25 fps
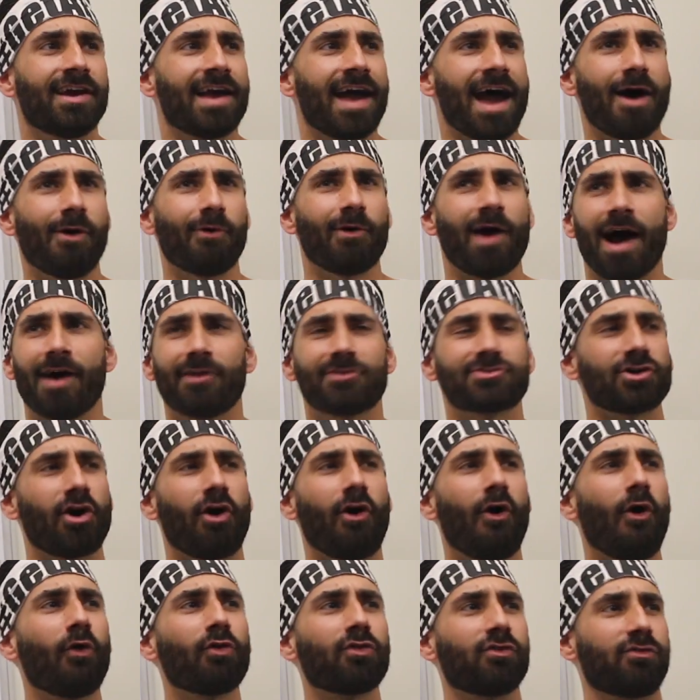How does
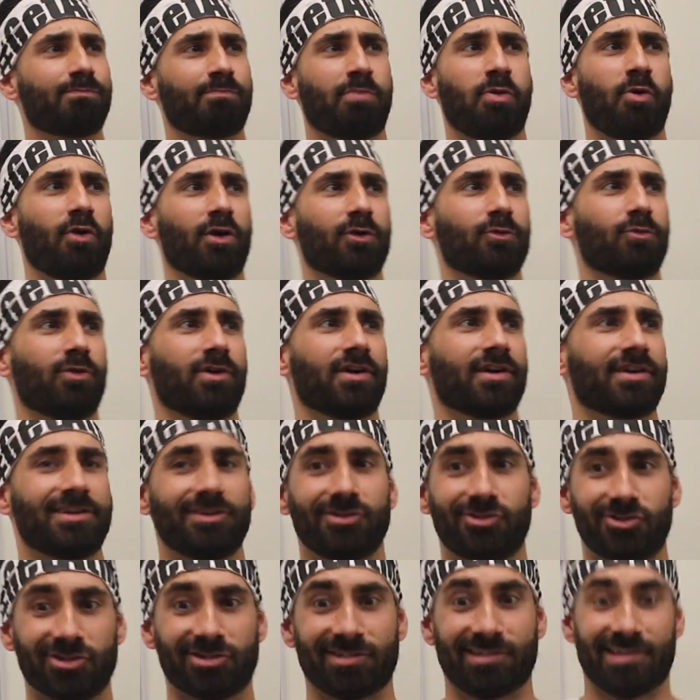all of porn work?
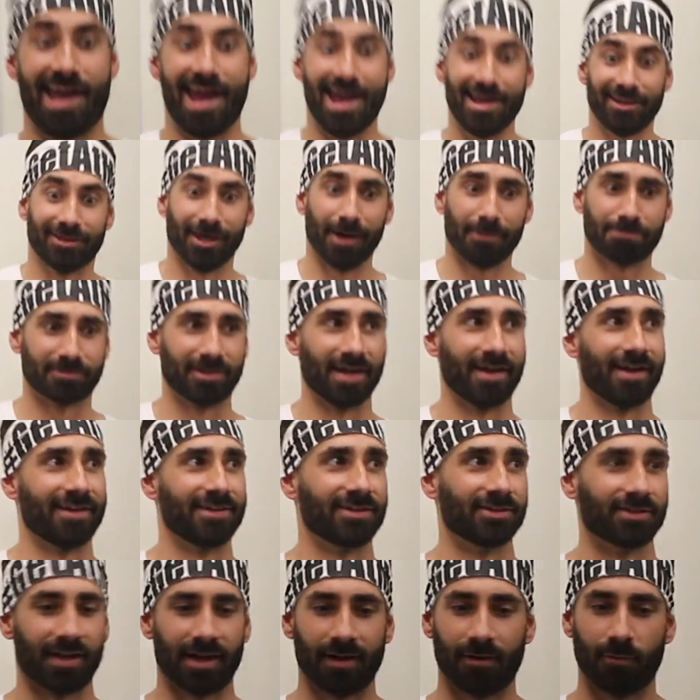You just end up there and
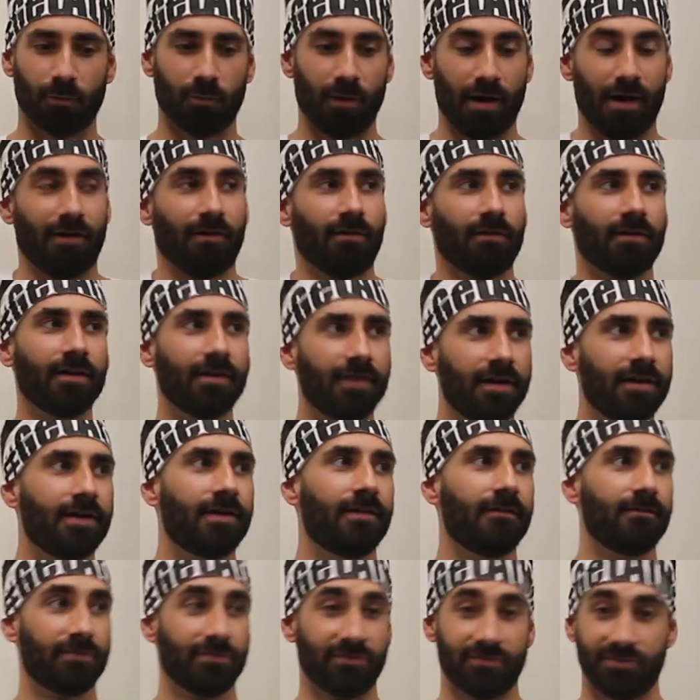you're like, well,
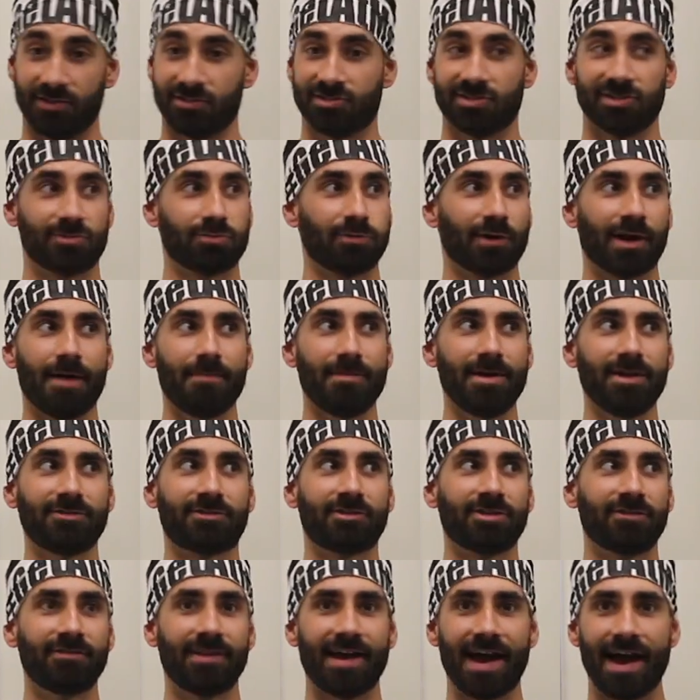this is what I'm
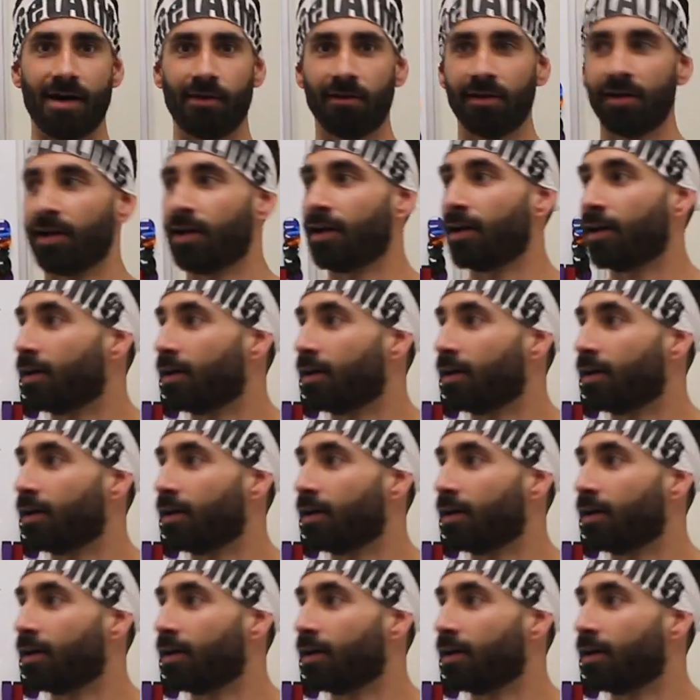into now.